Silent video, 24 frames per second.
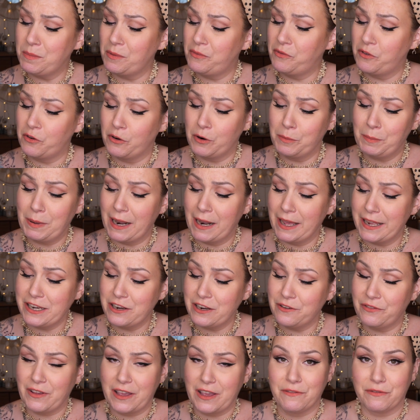before applying
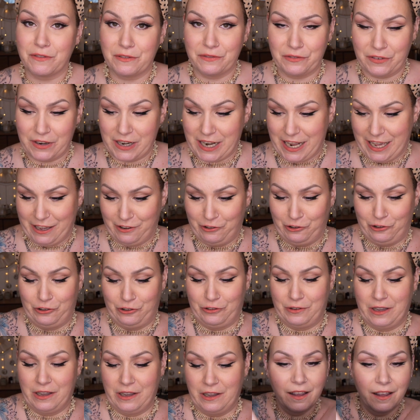your favorite
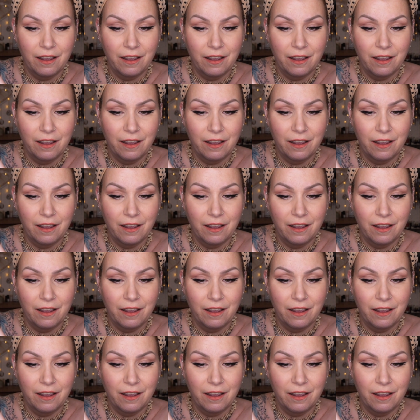finish.